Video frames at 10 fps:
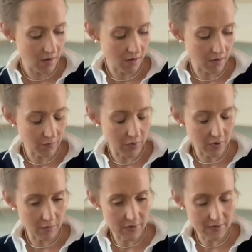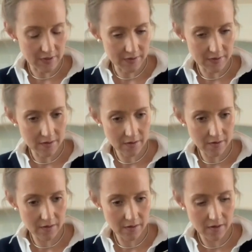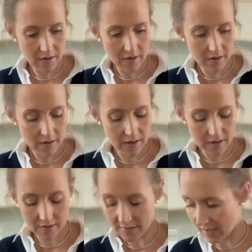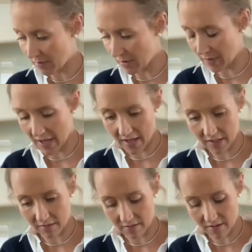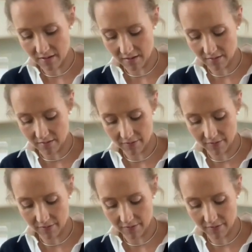I've put the muslins in a separate bag, I think.